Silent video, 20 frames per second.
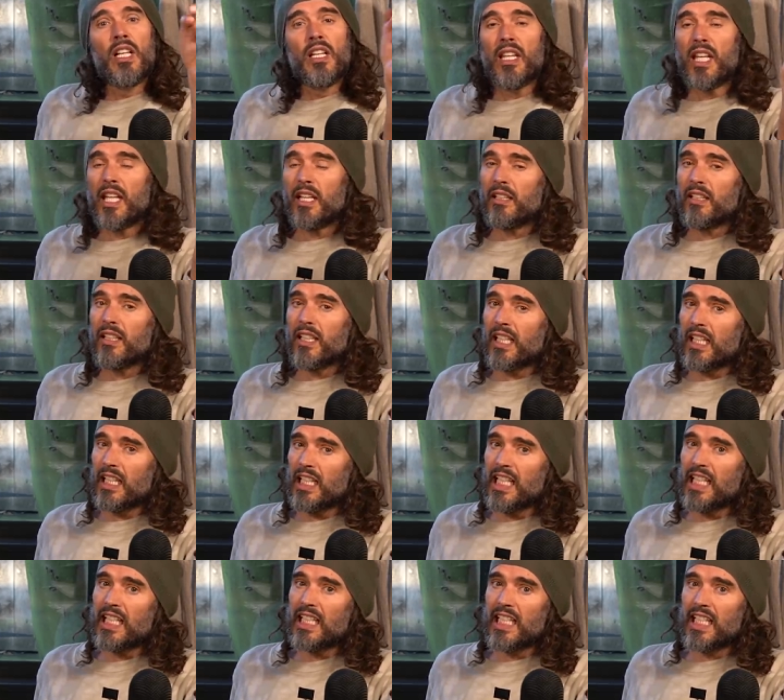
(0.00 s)
then
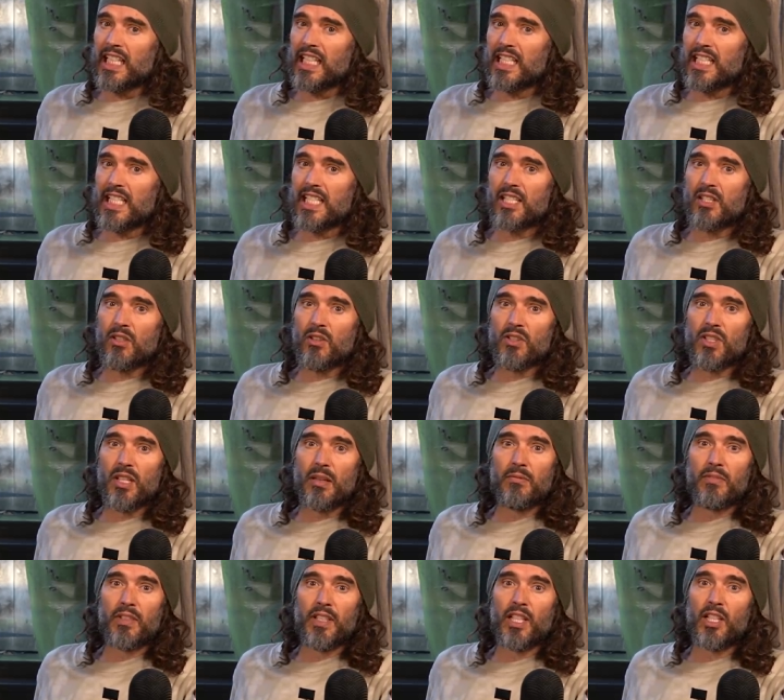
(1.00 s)
clearly this is not
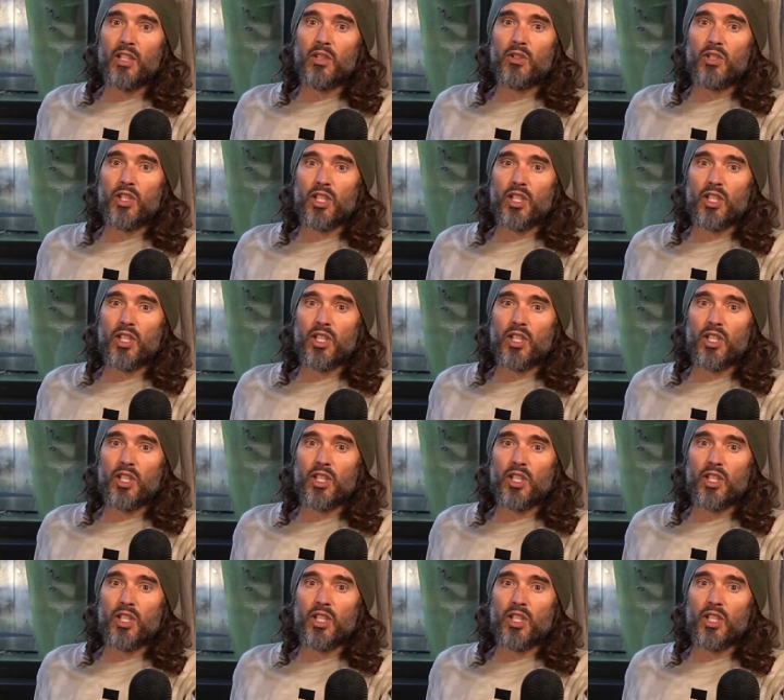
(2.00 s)
something that you're